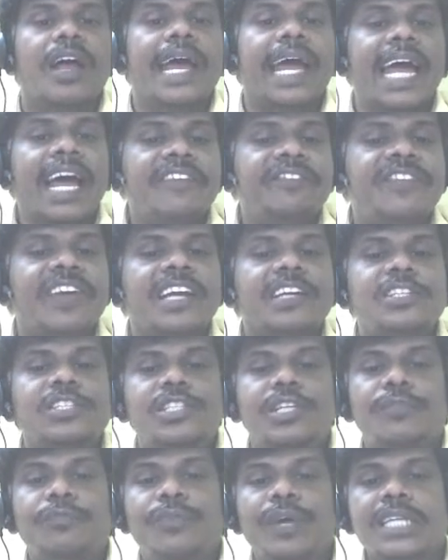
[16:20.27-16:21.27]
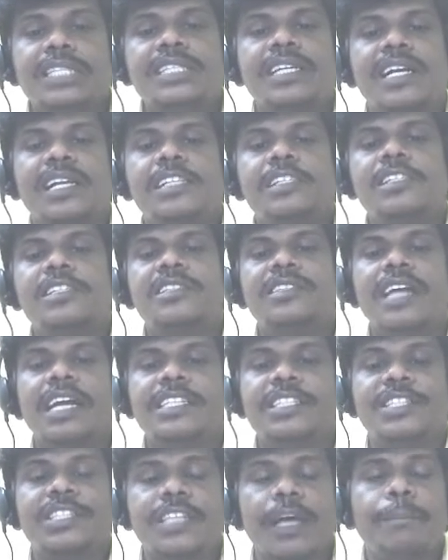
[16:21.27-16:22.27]
affects the vessels that
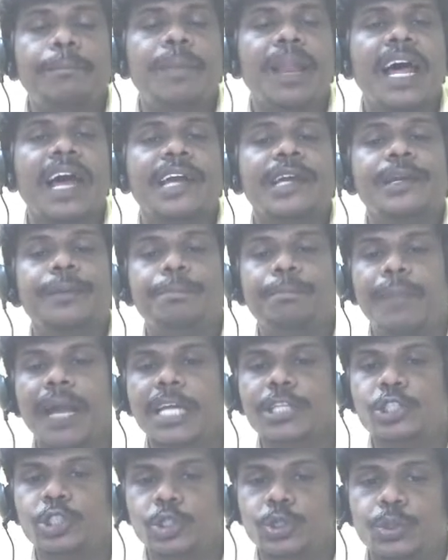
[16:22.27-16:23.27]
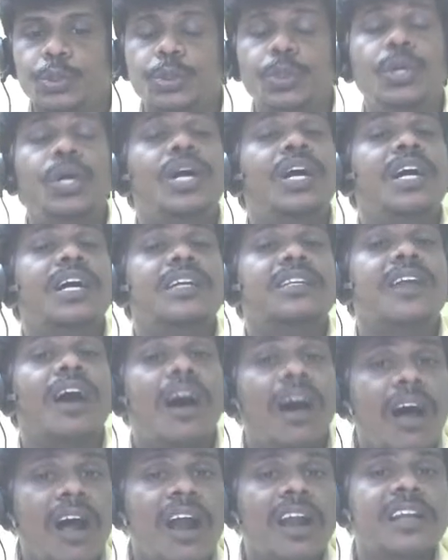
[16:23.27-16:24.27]
supply blood to the
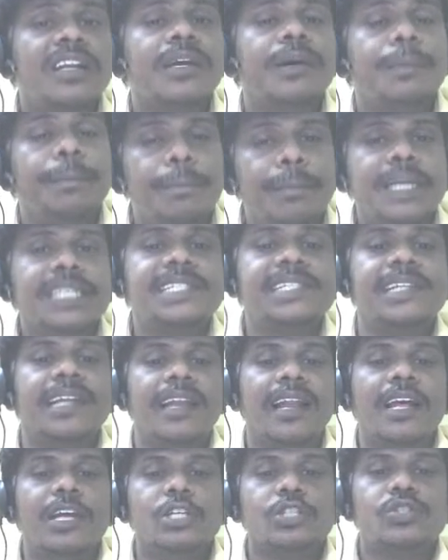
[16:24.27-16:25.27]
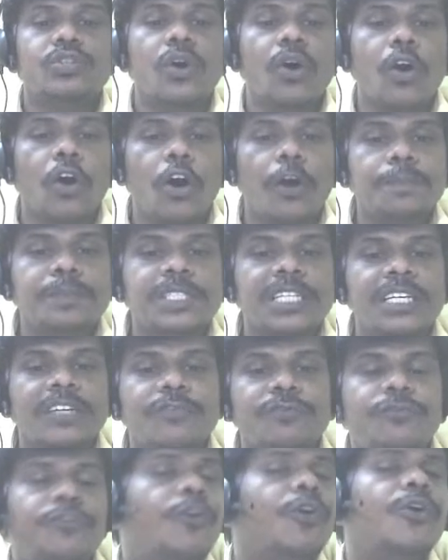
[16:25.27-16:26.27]
heart muscle. So option
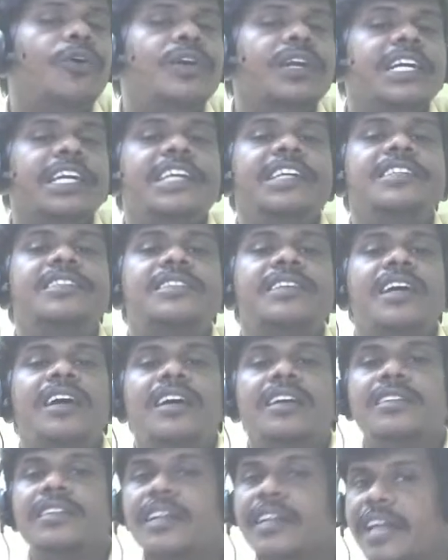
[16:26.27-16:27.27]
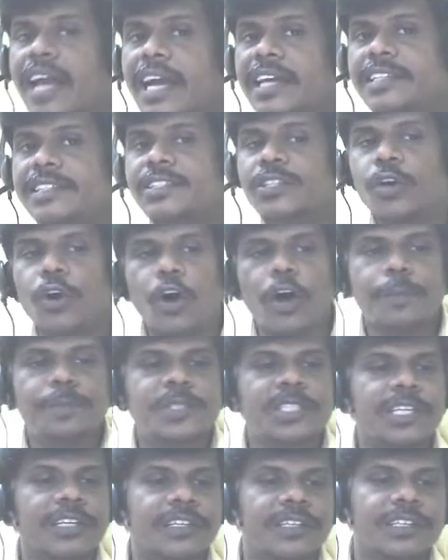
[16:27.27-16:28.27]
4 is the right
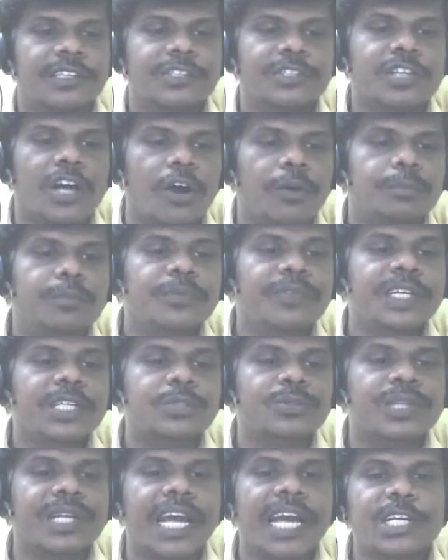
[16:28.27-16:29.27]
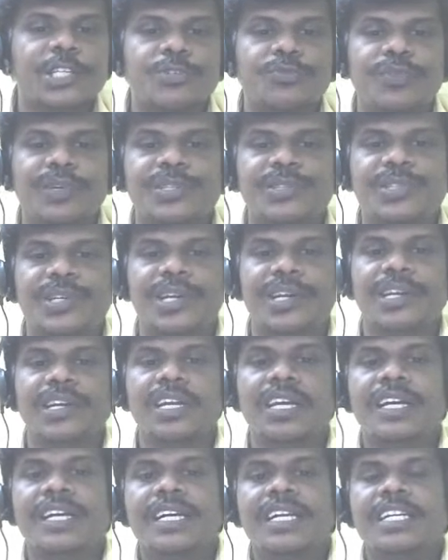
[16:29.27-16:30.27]
option. Now, moving to the next question,
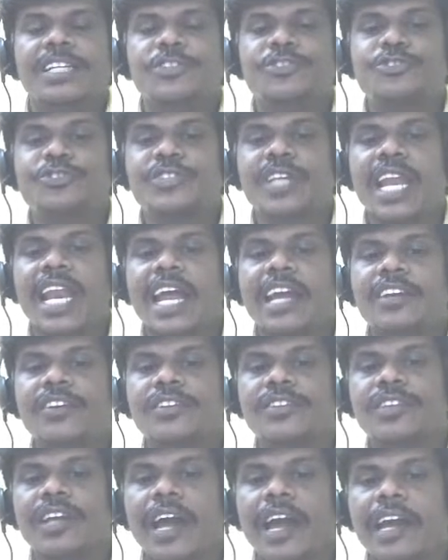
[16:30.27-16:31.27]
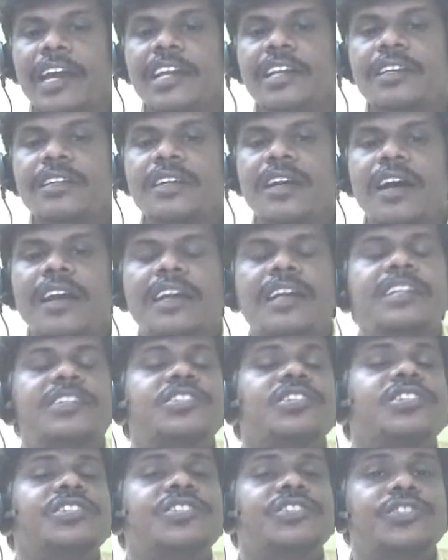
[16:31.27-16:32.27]
select the
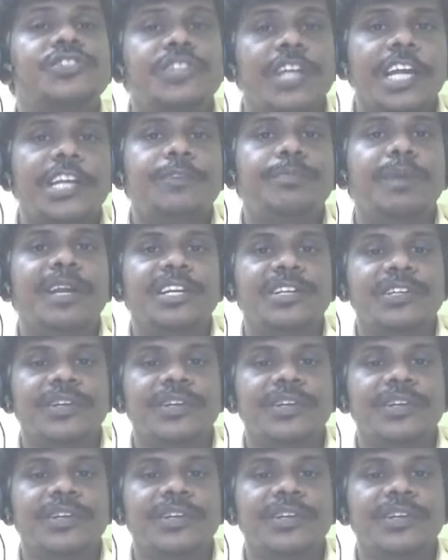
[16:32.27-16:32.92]
incorrect statement.